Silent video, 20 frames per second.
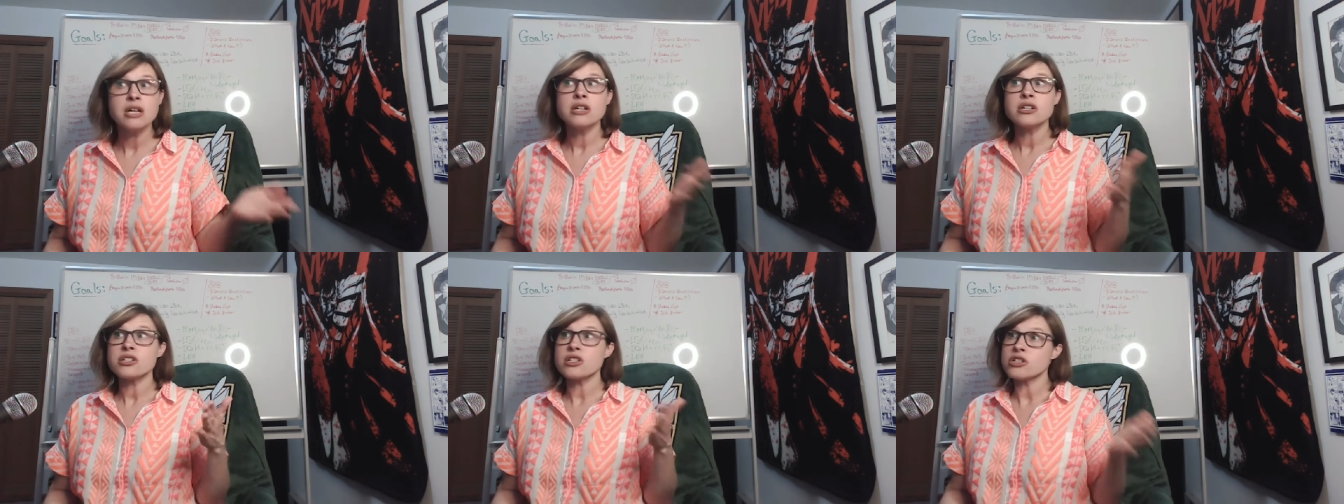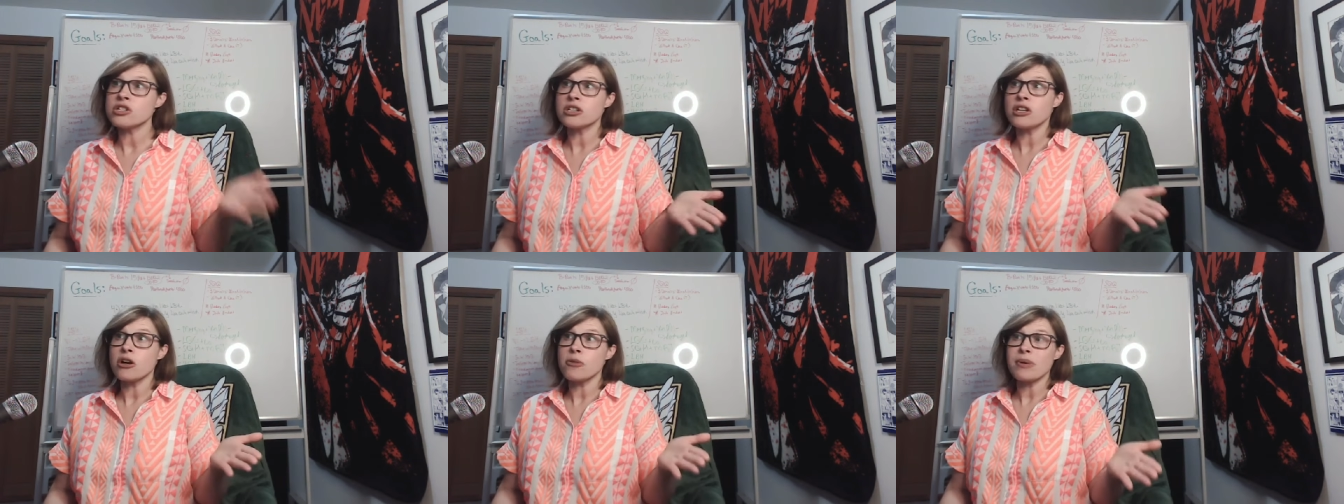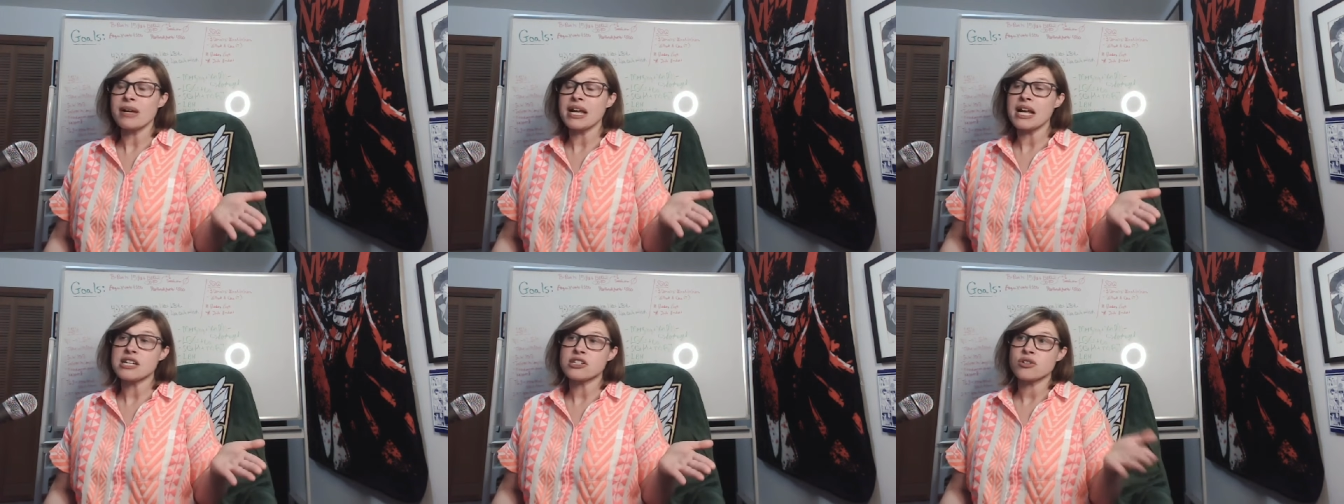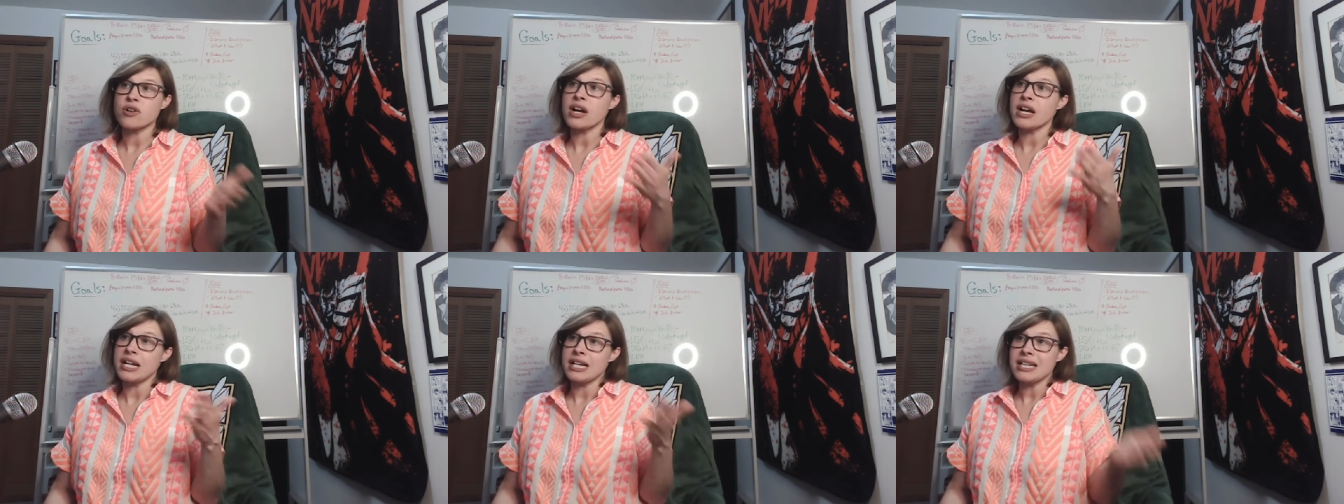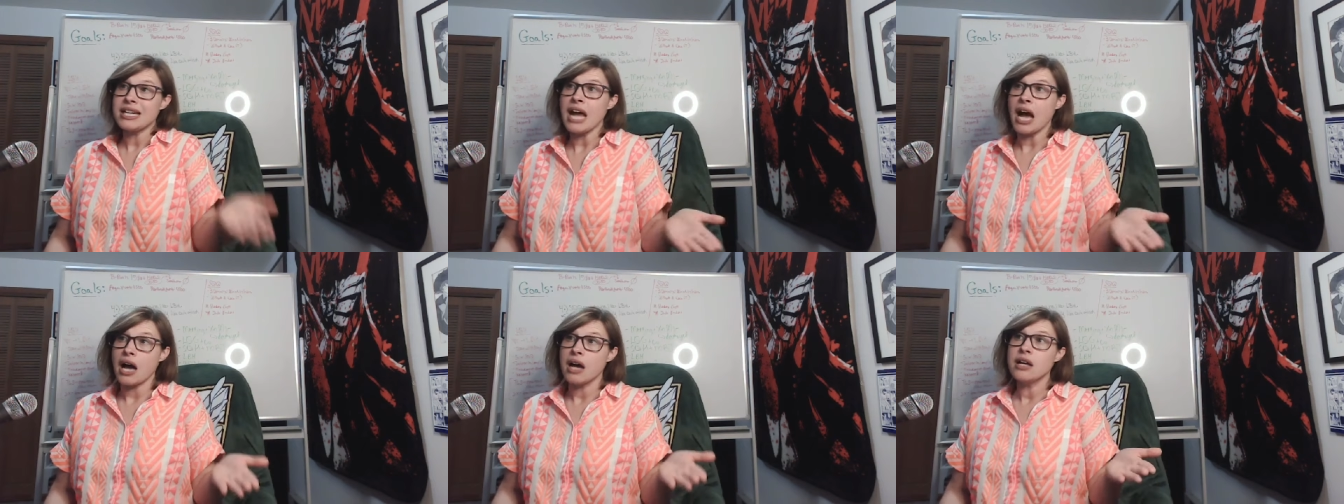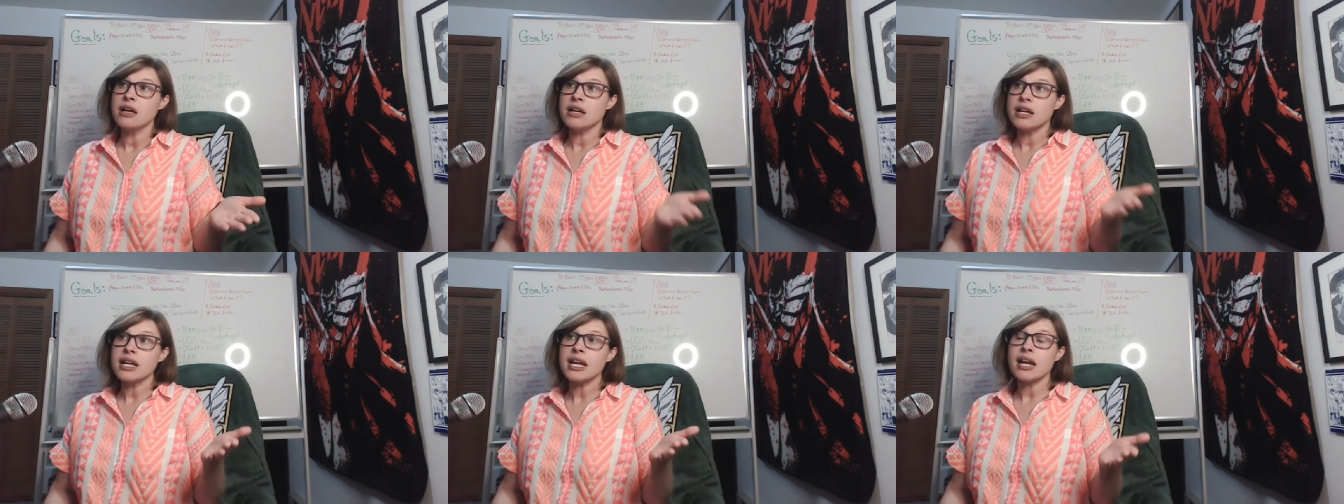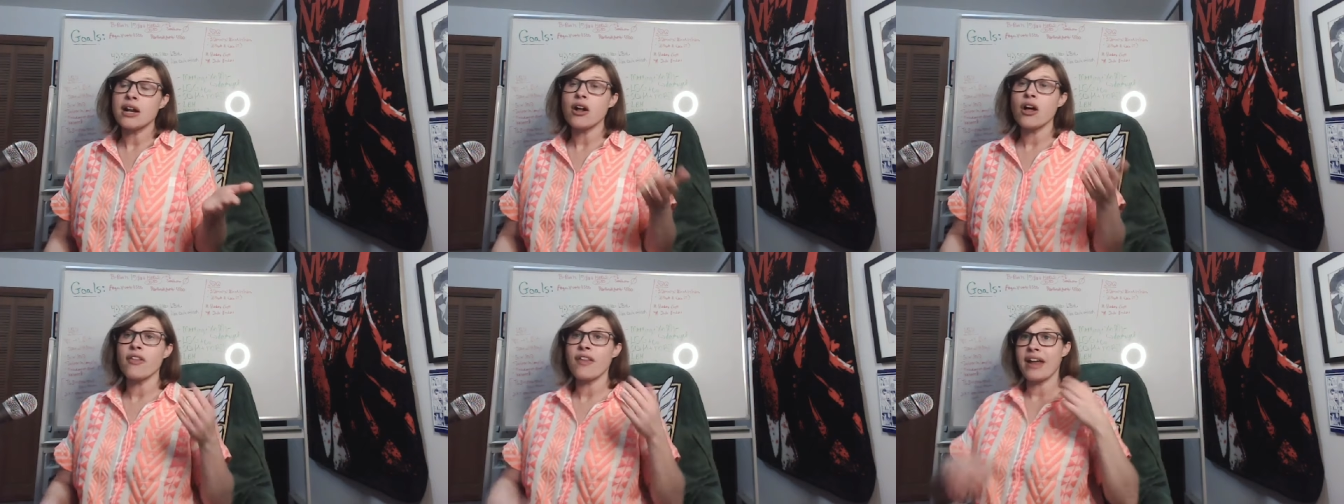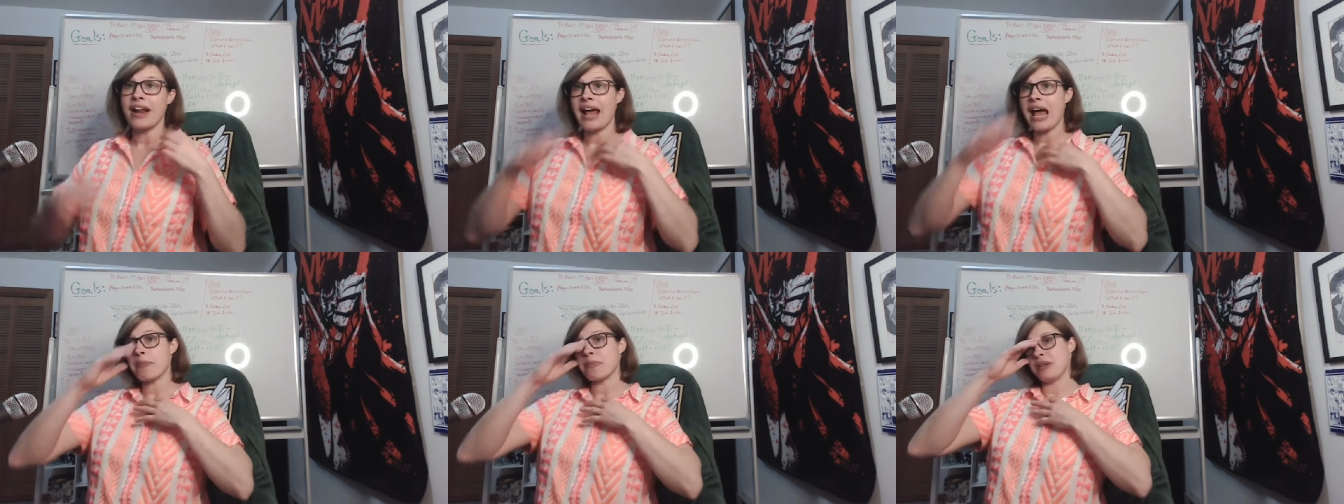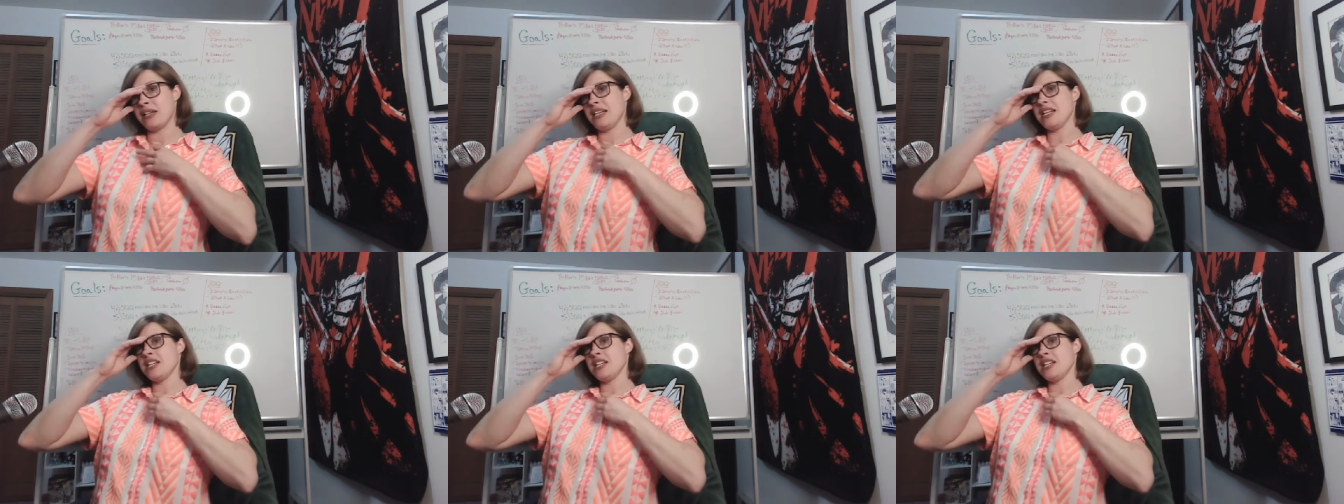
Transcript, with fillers: So to Lo Binghe's credit, yeah, he had all that happen.